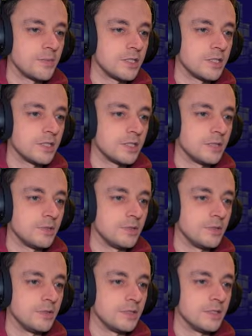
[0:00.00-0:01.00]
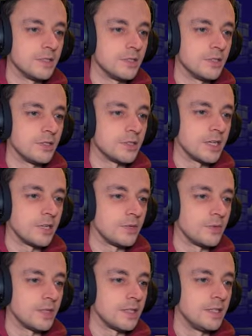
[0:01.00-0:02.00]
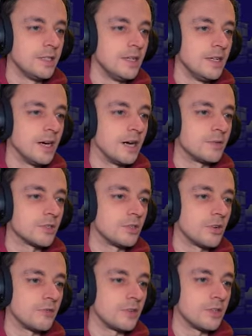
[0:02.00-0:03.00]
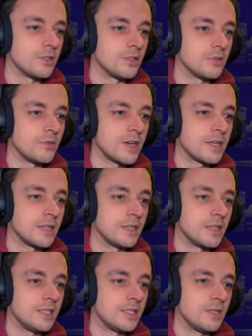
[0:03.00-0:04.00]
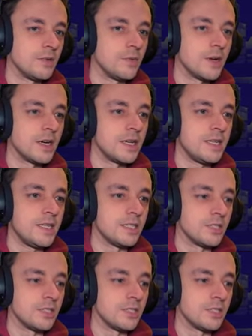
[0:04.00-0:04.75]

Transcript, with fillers: plenty of time to, uh, to dodge out the way. I'm just not very good at recognising when I need to